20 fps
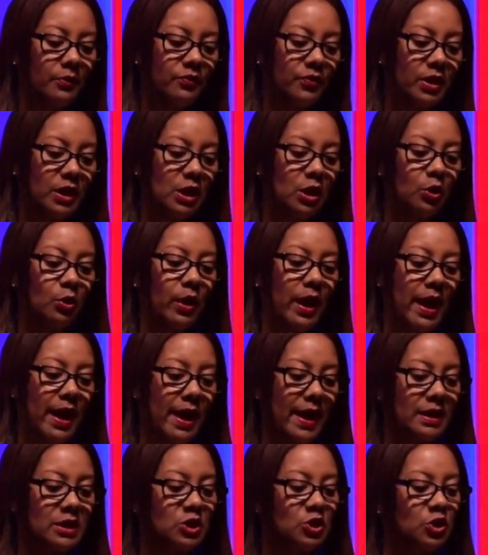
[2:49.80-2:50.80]
Video
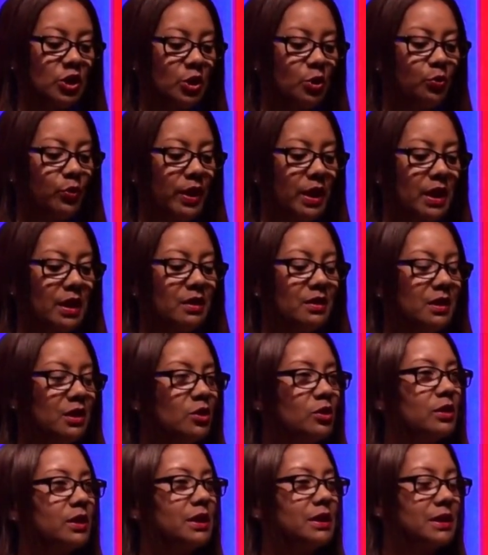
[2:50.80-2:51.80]
ads generated
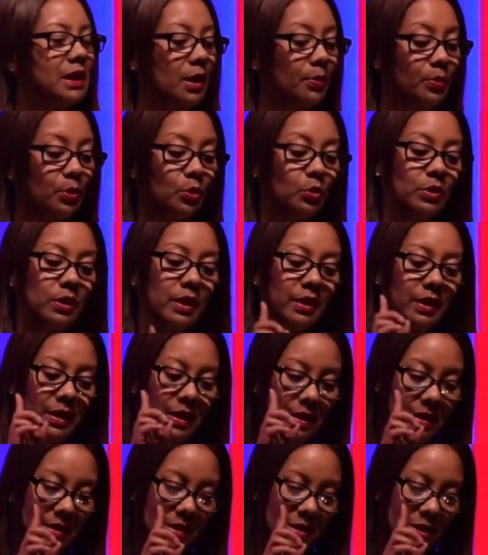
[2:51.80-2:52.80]
nearly doubled,
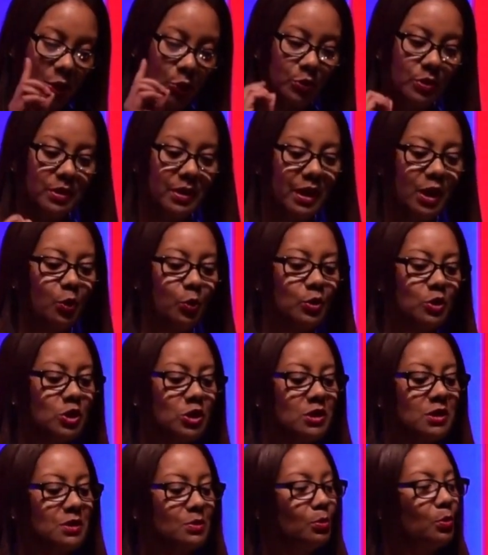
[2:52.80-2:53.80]
and in certain
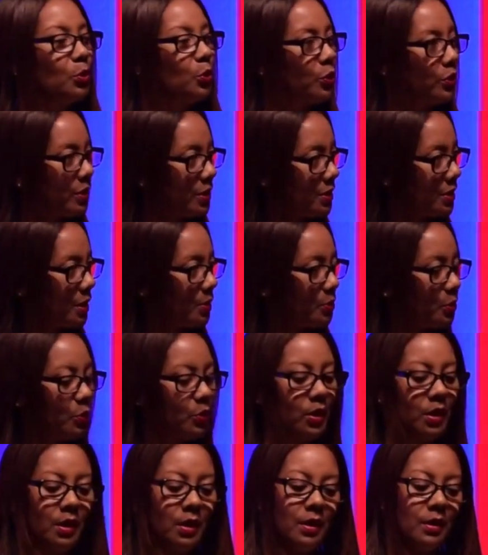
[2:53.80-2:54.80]
languages more than doubled,